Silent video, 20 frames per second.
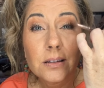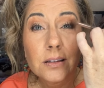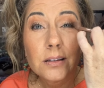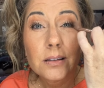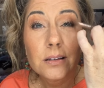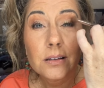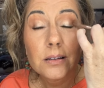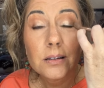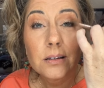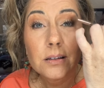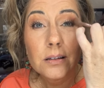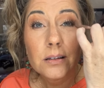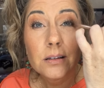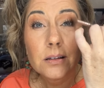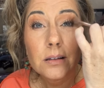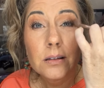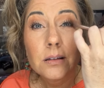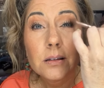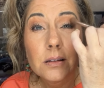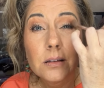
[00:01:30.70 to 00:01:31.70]

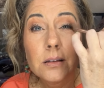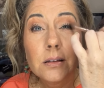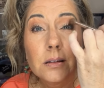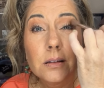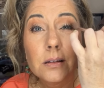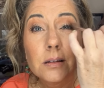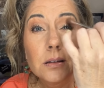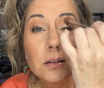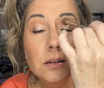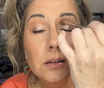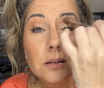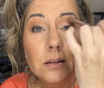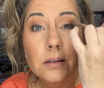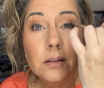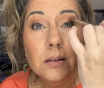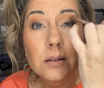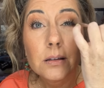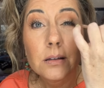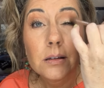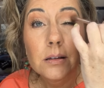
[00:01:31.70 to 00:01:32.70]

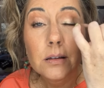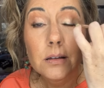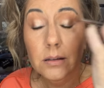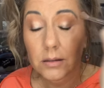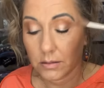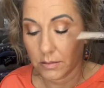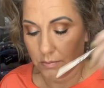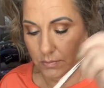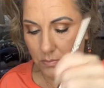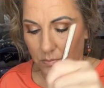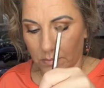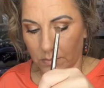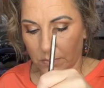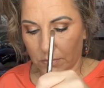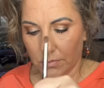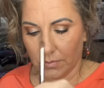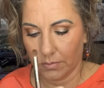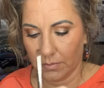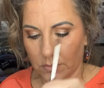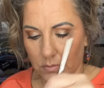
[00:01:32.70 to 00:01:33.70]

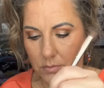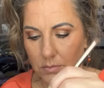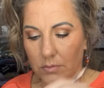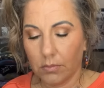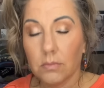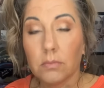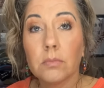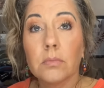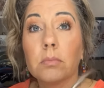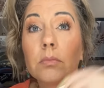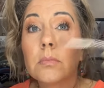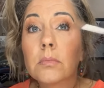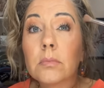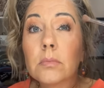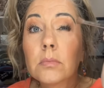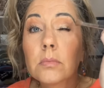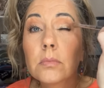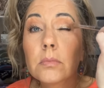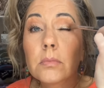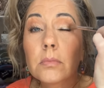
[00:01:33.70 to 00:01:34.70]

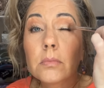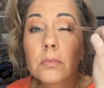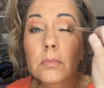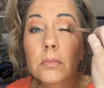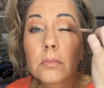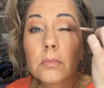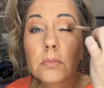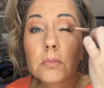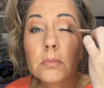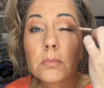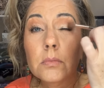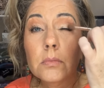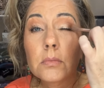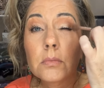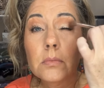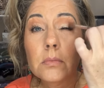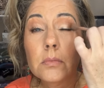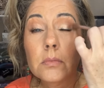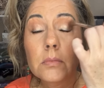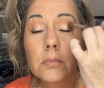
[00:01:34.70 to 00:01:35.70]

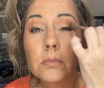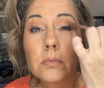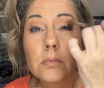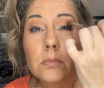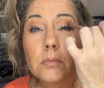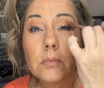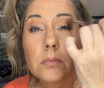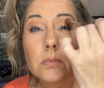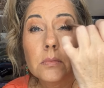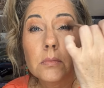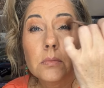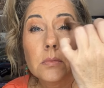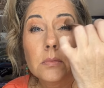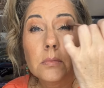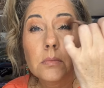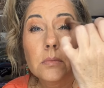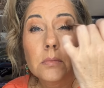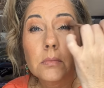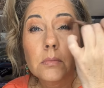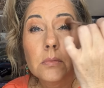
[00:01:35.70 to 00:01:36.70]

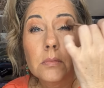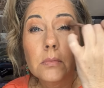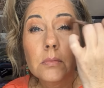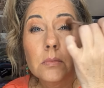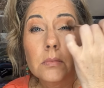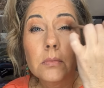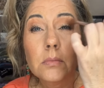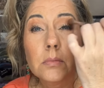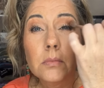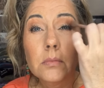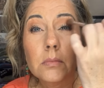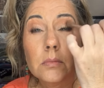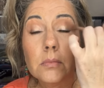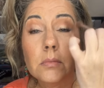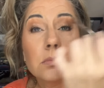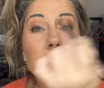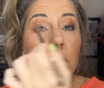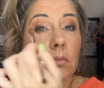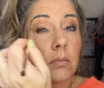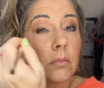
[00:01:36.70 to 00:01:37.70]

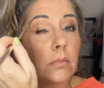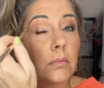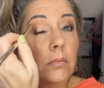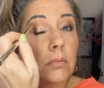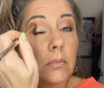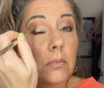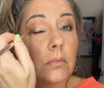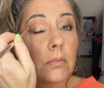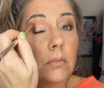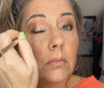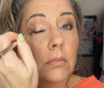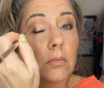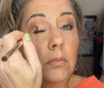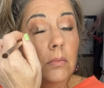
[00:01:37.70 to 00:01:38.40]
(silence)